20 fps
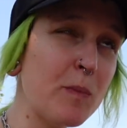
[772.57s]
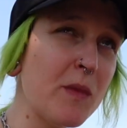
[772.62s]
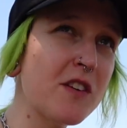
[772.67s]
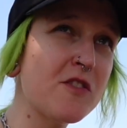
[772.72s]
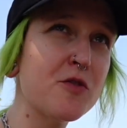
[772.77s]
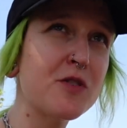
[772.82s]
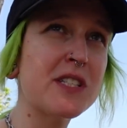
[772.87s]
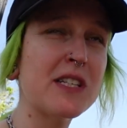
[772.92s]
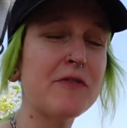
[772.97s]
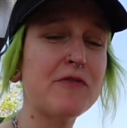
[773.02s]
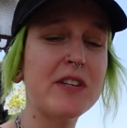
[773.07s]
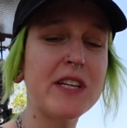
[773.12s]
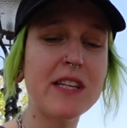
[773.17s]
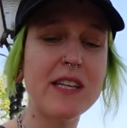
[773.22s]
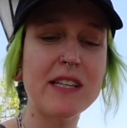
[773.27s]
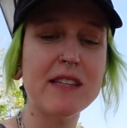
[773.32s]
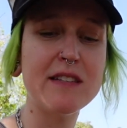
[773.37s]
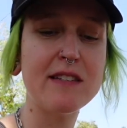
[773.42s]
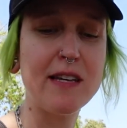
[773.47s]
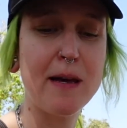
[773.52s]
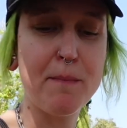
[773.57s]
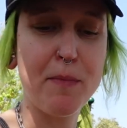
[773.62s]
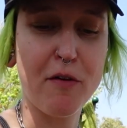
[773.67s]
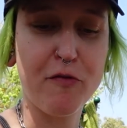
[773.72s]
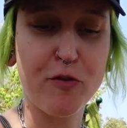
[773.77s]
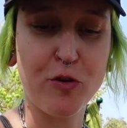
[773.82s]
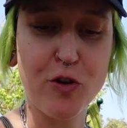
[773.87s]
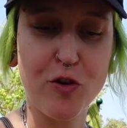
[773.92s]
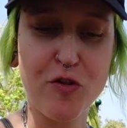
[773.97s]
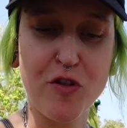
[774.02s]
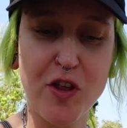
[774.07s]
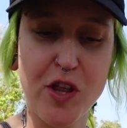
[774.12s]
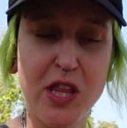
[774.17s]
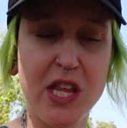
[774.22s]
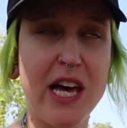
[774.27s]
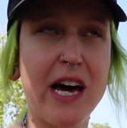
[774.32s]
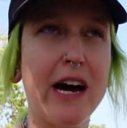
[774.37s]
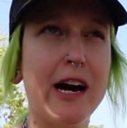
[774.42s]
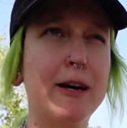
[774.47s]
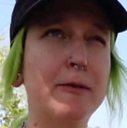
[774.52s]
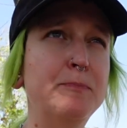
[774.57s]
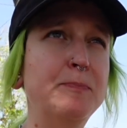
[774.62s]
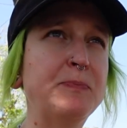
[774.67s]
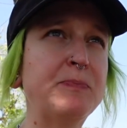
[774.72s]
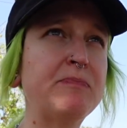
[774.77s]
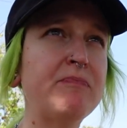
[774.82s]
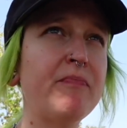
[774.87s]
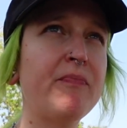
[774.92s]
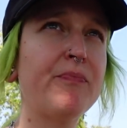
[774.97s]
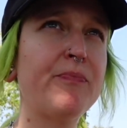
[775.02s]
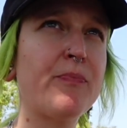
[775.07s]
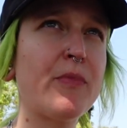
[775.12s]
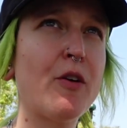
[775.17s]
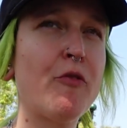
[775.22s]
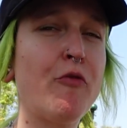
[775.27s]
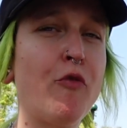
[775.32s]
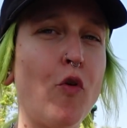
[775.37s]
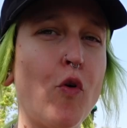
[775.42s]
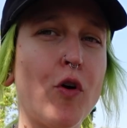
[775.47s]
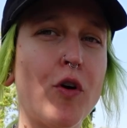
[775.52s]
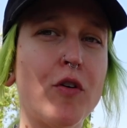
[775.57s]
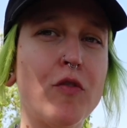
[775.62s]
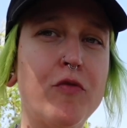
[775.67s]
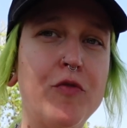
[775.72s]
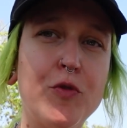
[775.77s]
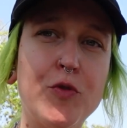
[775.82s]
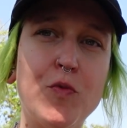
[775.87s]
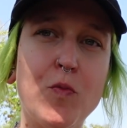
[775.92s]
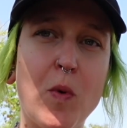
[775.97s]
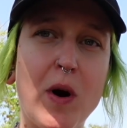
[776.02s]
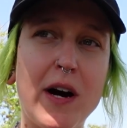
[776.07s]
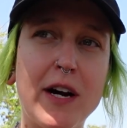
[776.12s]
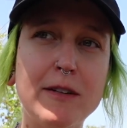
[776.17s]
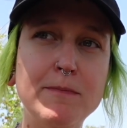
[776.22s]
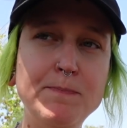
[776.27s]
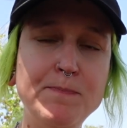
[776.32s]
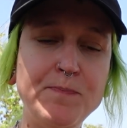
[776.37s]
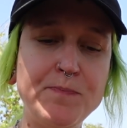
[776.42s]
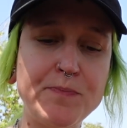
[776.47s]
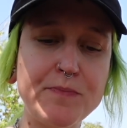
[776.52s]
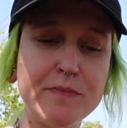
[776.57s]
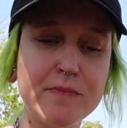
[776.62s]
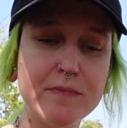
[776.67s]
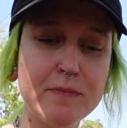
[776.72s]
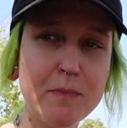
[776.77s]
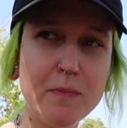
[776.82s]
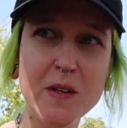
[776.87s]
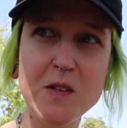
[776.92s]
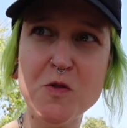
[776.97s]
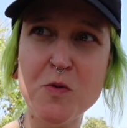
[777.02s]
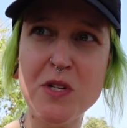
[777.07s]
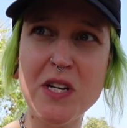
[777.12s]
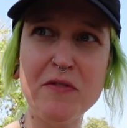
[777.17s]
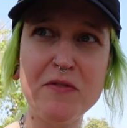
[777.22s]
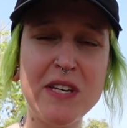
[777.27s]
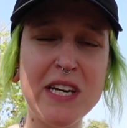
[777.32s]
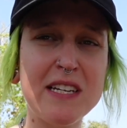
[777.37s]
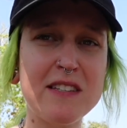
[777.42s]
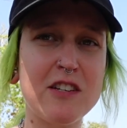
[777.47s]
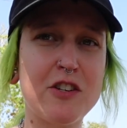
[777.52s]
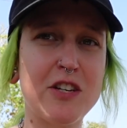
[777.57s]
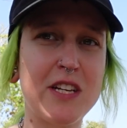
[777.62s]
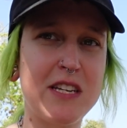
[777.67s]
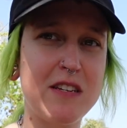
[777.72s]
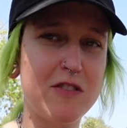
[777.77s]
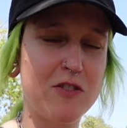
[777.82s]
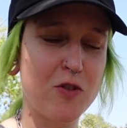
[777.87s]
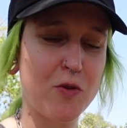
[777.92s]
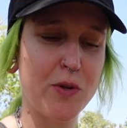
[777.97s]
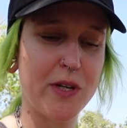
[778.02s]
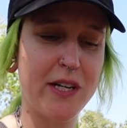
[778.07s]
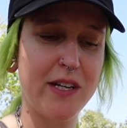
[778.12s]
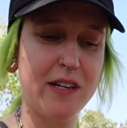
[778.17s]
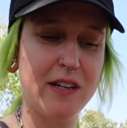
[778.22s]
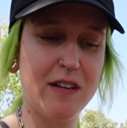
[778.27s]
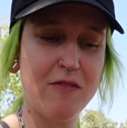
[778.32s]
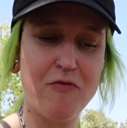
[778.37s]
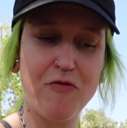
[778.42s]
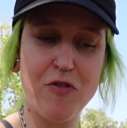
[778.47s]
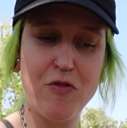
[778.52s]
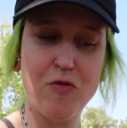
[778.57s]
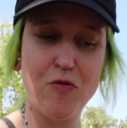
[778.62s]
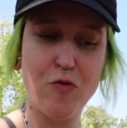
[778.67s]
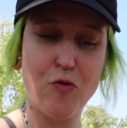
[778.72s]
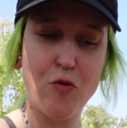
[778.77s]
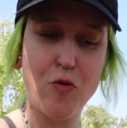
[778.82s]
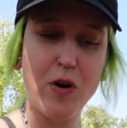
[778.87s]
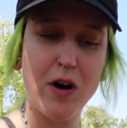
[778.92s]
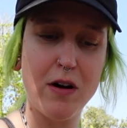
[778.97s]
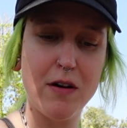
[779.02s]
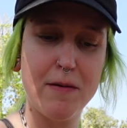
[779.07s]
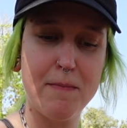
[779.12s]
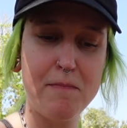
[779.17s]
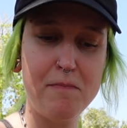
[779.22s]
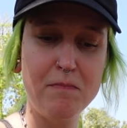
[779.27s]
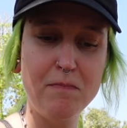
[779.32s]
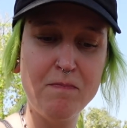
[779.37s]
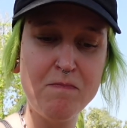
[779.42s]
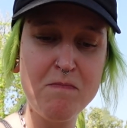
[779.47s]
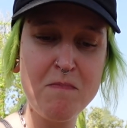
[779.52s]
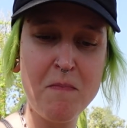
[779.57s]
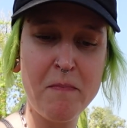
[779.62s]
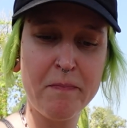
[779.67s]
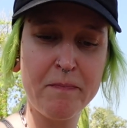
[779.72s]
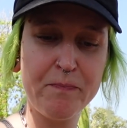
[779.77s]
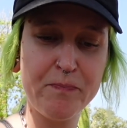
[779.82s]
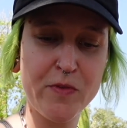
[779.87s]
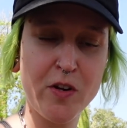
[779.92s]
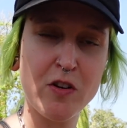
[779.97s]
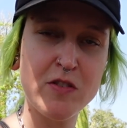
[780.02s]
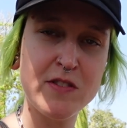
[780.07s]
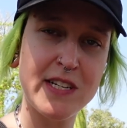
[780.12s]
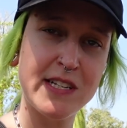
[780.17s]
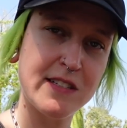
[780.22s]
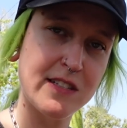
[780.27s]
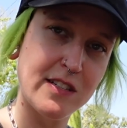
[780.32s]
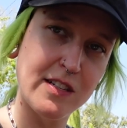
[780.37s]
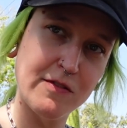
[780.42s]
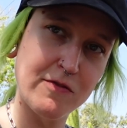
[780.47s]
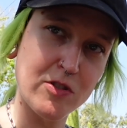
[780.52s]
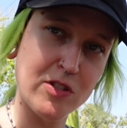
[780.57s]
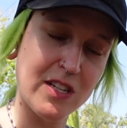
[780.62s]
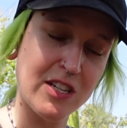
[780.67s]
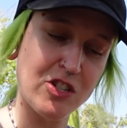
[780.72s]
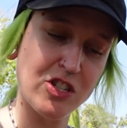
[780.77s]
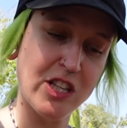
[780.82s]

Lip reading: So it's definitely like the same buffalo that they had for Food and Wine. So it definitely has a good heat to it if you are sensitive to such